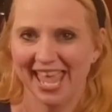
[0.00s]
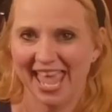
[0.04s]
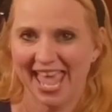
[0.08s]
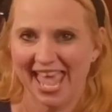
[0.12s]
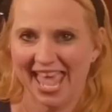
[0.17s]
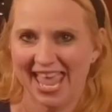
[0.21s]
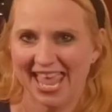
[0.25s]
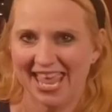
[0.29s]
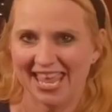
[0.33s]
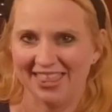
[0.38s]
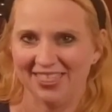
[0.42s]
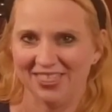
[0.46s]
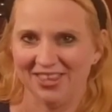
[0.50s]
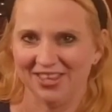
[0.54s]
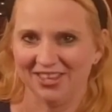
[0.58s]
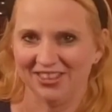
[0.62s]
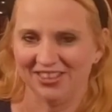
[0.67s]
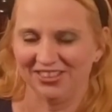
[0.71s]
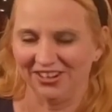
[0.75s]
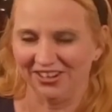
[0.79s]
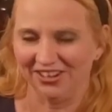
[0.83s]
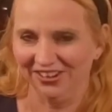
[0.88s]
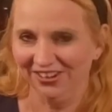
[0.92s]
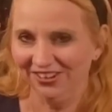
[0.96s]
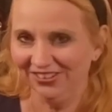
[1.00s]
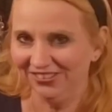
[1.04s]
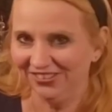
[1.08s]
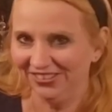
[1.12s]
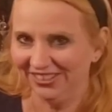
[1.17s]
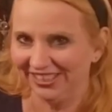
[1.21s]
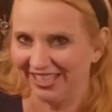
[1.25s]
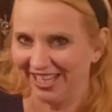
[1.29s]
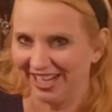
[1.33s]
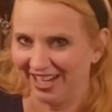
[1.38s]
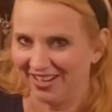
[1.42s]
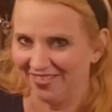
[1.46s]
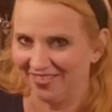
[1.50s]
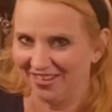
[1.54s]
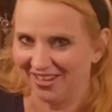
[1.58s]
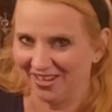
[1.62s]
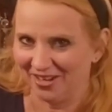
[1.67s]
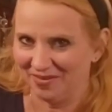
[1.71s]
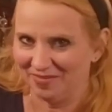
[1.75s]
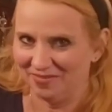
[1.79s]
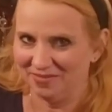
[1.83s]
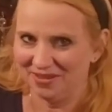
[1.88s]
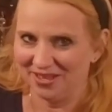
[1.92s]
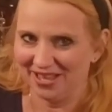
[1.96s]
And the third one that I'm going to
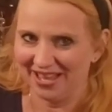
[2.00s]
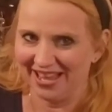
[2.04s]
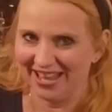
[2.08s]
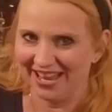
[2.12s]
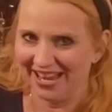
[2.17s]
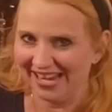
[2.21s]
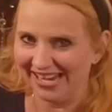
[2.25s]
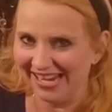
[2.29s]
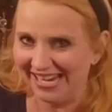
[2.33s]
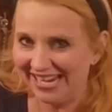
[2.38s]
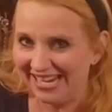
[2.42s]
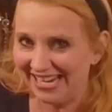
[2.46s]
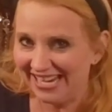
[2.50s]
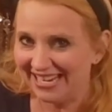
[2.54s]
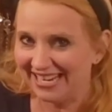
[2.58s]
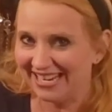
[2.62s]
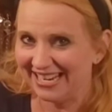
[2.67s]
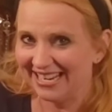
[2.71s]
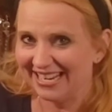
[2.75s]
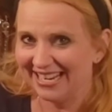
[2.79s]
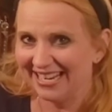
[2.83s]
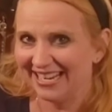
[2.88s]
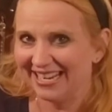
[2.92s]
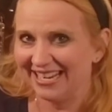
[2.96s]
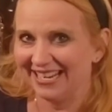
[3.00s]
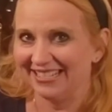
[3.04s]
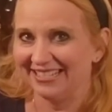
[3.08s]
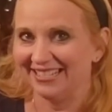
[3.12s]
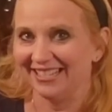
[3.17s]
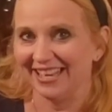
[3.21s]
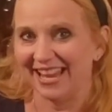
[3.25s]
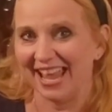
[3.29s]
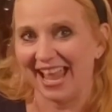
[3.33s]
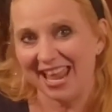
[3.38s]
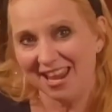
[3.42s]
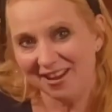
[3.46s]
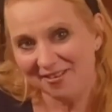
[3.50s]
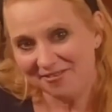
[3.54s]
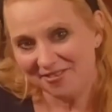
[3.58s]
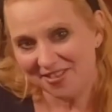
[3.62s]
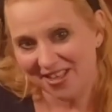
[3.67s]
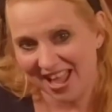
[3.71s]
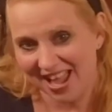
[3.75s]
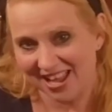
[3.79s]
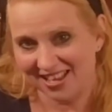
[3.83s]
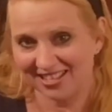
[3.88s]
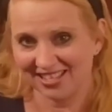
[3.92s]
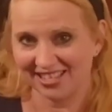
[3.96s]
play is the A
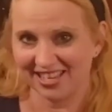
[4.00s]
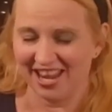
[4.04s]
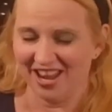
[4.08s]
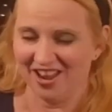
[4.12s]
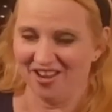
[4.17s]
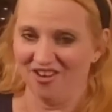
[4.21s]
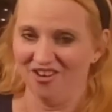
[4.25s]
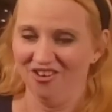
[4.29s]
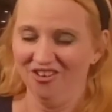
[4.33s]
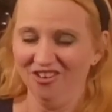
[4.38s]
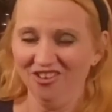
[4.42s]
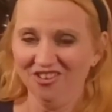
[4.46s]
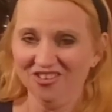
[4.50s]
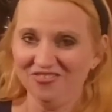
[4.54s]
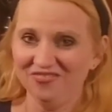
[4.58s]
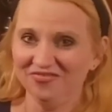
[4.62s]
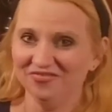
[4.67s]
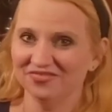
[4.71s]
flat scale.